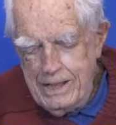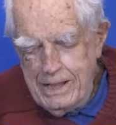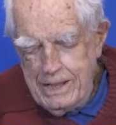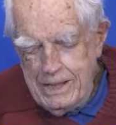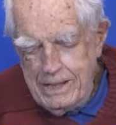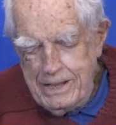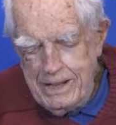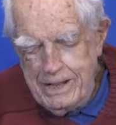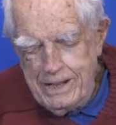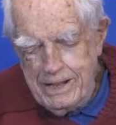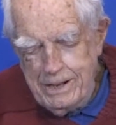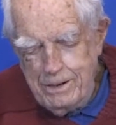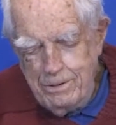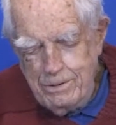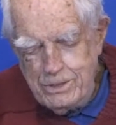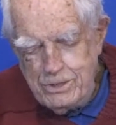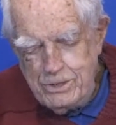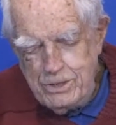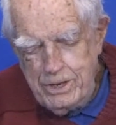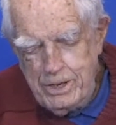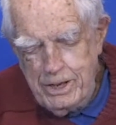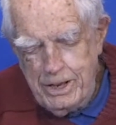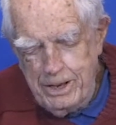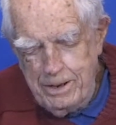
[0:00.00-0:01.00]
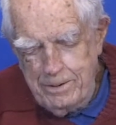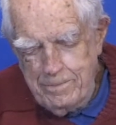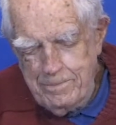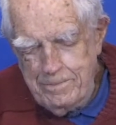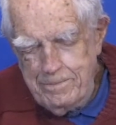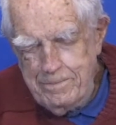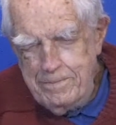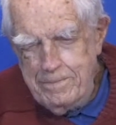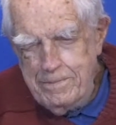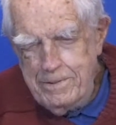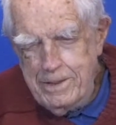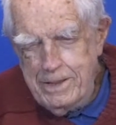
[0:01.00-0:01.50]
Then there was a
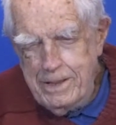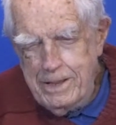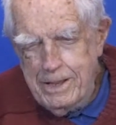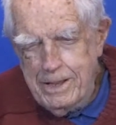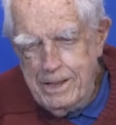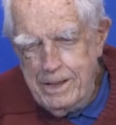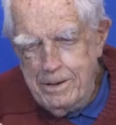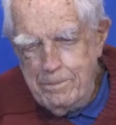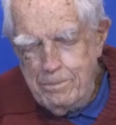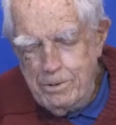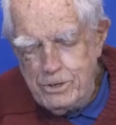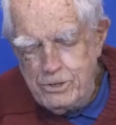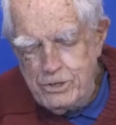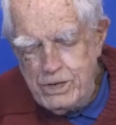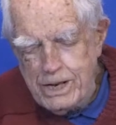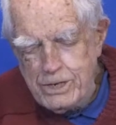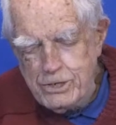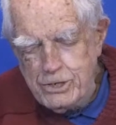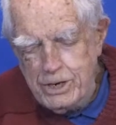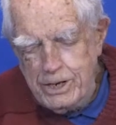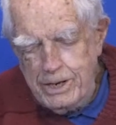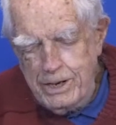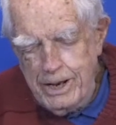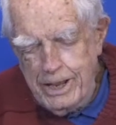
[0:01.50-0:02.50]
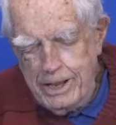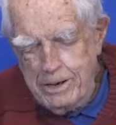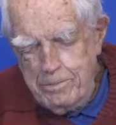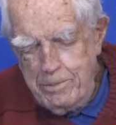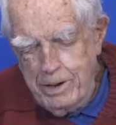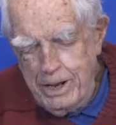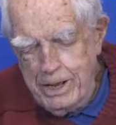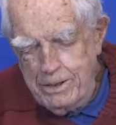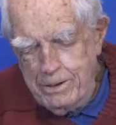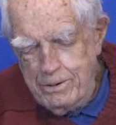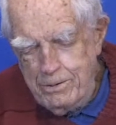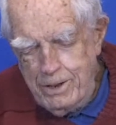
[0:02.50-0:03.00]
procession led
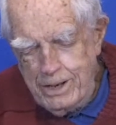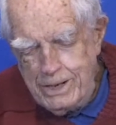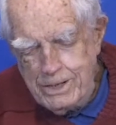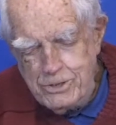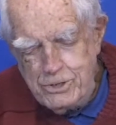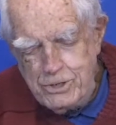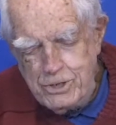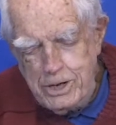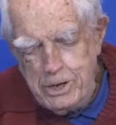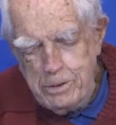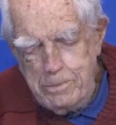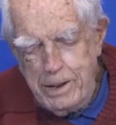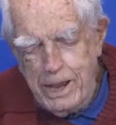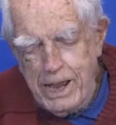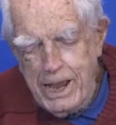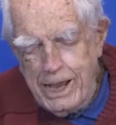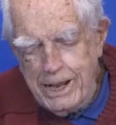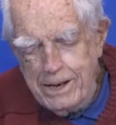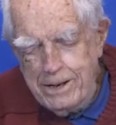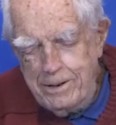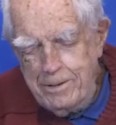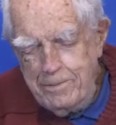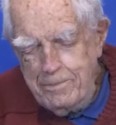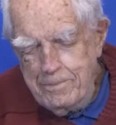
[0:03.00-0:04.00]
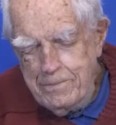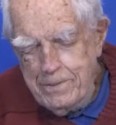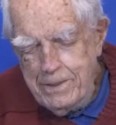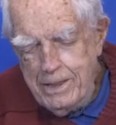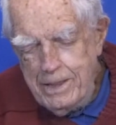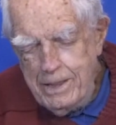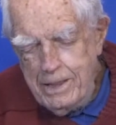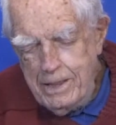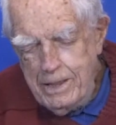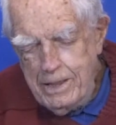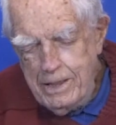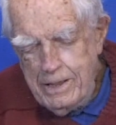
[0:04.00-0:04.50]
by the Rutland City Band
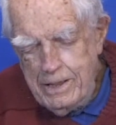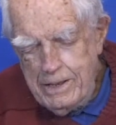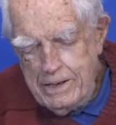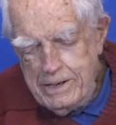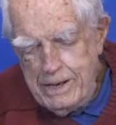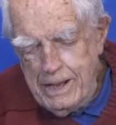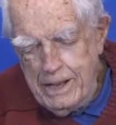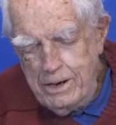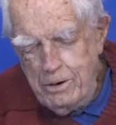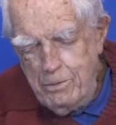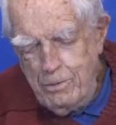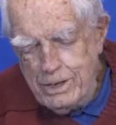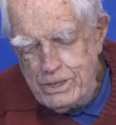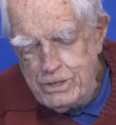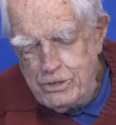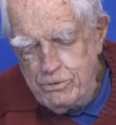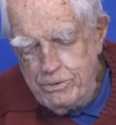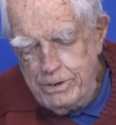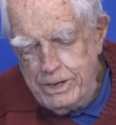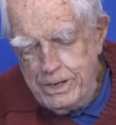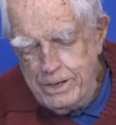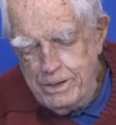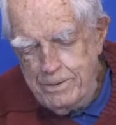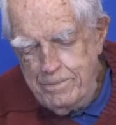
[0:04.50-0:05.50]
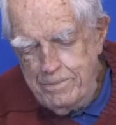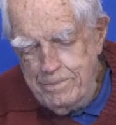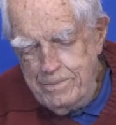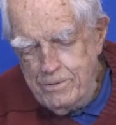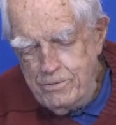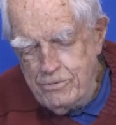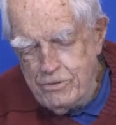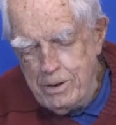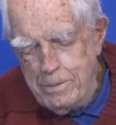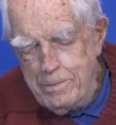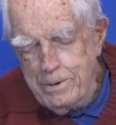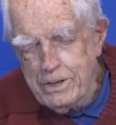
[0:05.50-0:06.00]
down to West Street
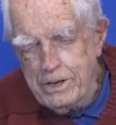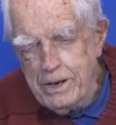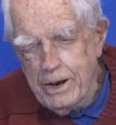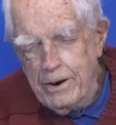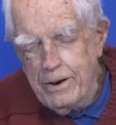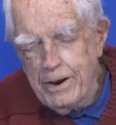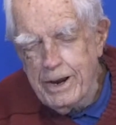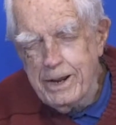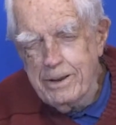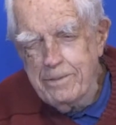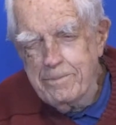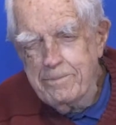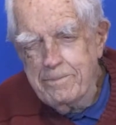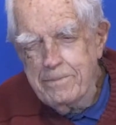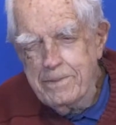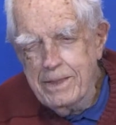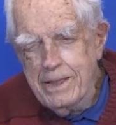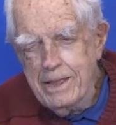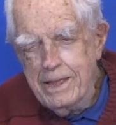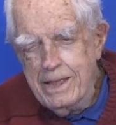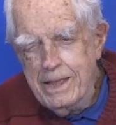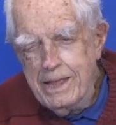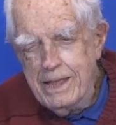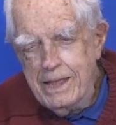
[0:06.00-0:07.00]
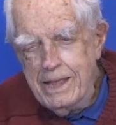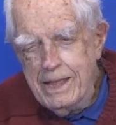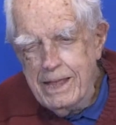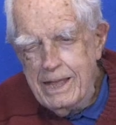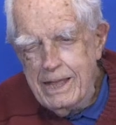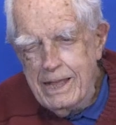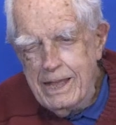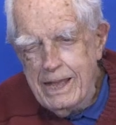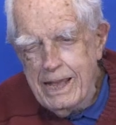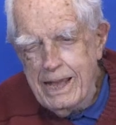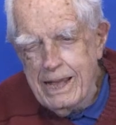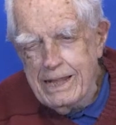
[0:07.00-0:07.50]
Cemetery
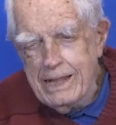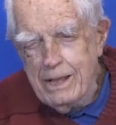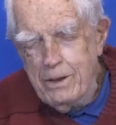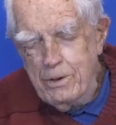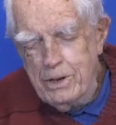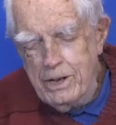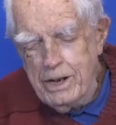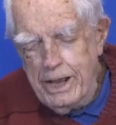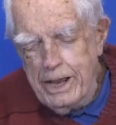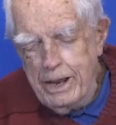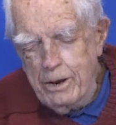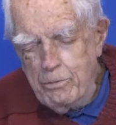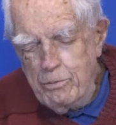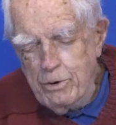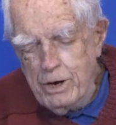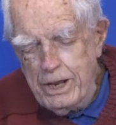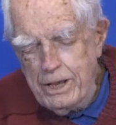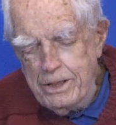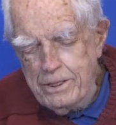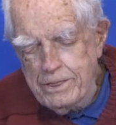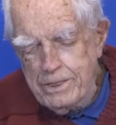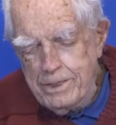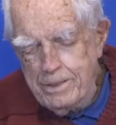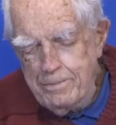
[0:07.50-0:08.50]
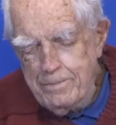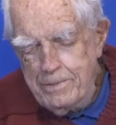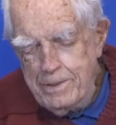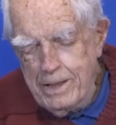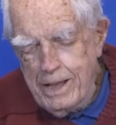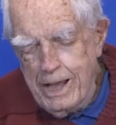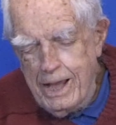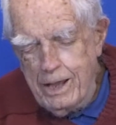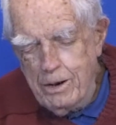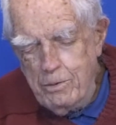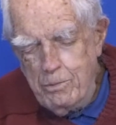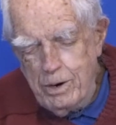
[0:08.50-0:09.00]
and they would lay a wreath
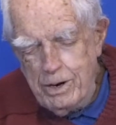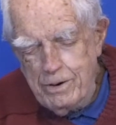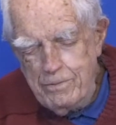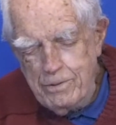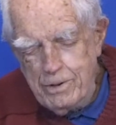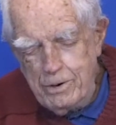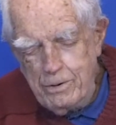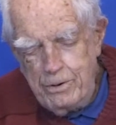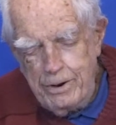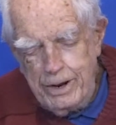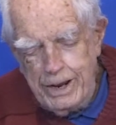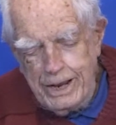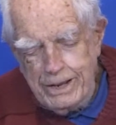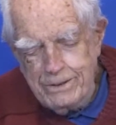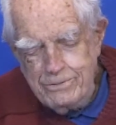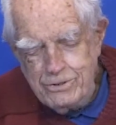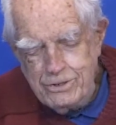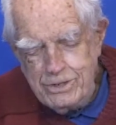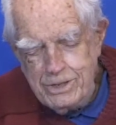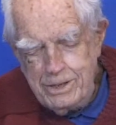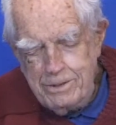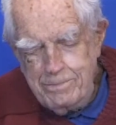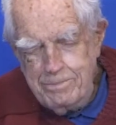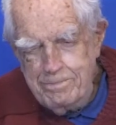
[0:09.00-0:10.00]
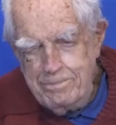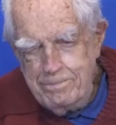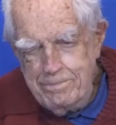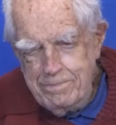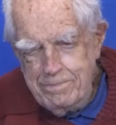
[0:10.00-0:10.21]
on one of the graves, and